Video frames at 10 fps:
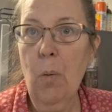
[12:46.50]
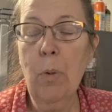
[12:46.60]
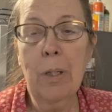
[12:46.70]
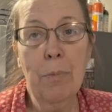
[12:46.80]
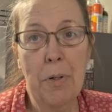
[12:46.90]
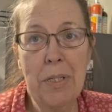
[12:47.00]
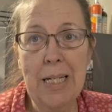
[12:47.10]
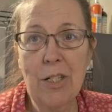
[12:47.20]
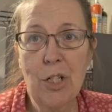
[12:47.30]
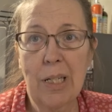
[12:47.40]
We're going to roast
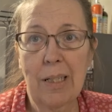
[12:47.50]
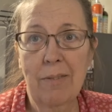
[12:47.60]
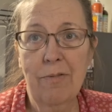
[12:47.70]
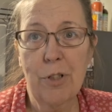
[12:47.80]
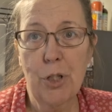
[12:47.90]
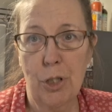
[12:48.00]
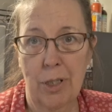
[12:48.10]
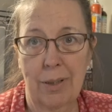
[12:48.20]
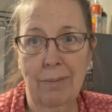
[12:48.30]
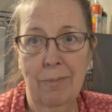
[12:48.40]
that chicken for
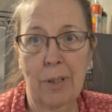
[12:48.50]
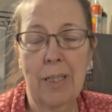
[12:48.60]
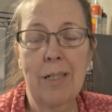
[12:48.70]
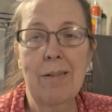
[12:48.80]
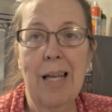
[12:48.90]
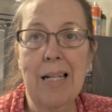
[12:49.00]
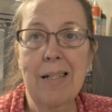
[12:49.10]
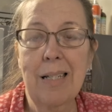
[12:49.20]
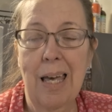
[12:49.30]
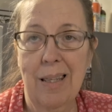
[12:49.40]
sure. We're going to do
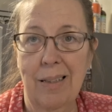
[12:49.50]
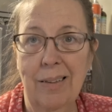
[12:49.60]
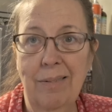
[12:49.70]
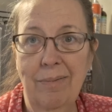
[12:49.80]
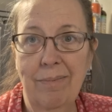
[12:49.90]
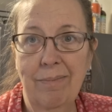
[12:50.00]
that together.